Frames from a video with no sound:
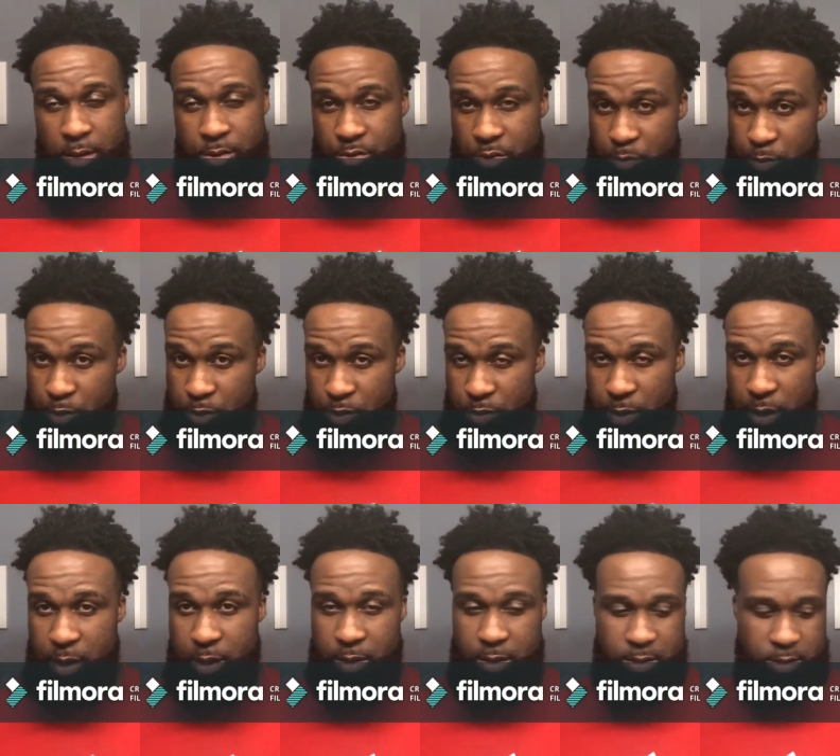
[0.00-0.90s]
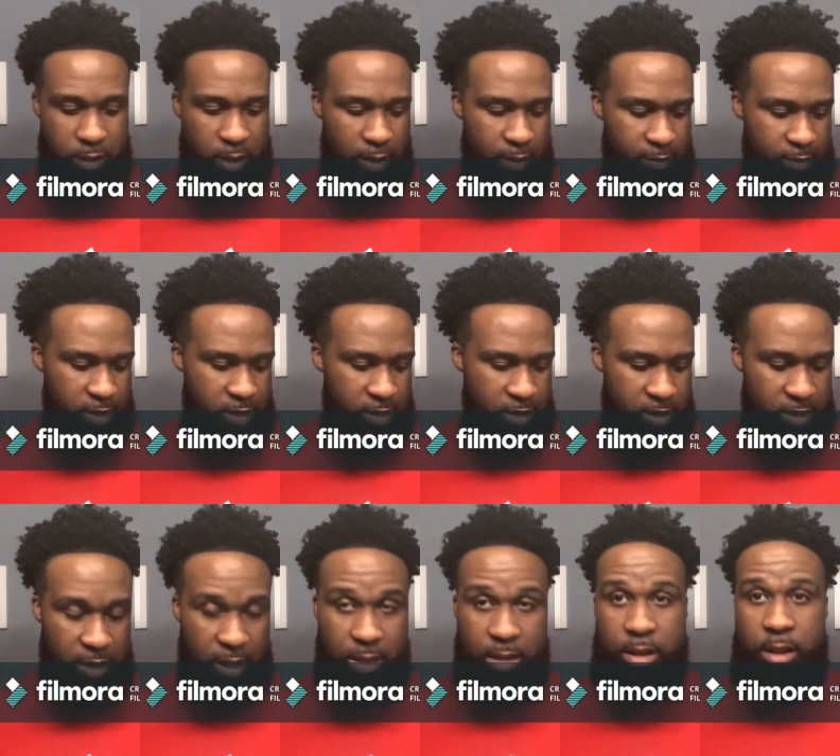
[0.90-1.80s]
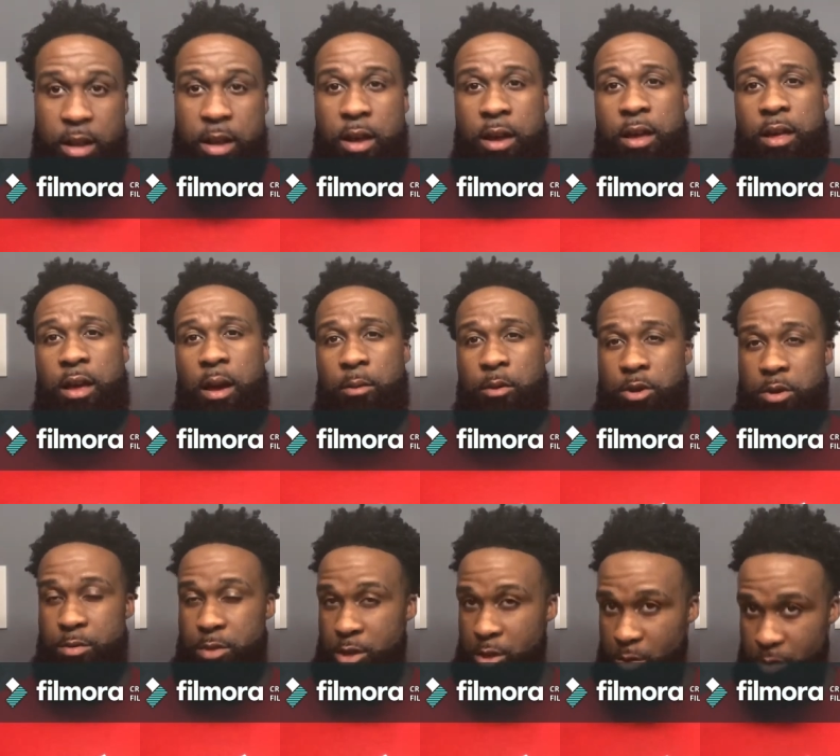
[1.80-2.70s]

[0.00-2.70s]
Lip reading: Triple Threat, as I just stated, I'm going to be